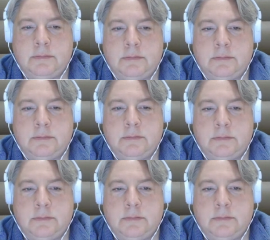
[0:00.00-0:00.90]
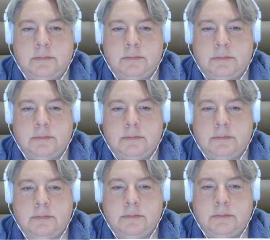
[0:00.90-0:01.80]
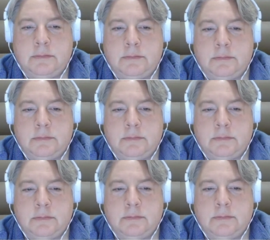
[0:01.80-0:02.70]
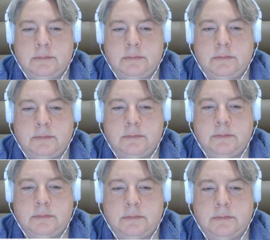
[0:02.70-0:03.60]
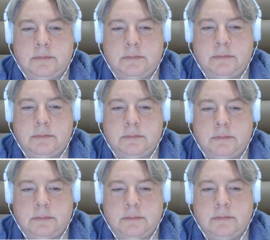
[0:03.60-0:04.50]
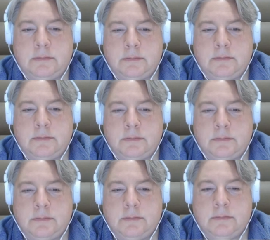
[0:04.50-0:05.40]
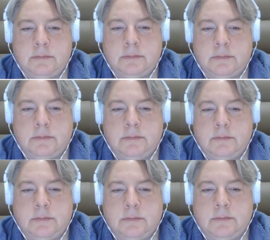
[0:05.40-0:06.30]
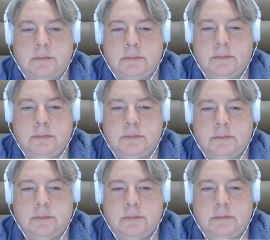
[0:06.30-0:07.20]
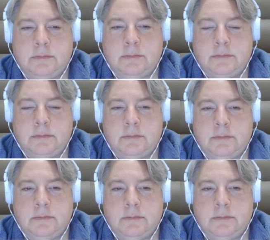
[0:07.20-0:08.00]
This person isn't speaking.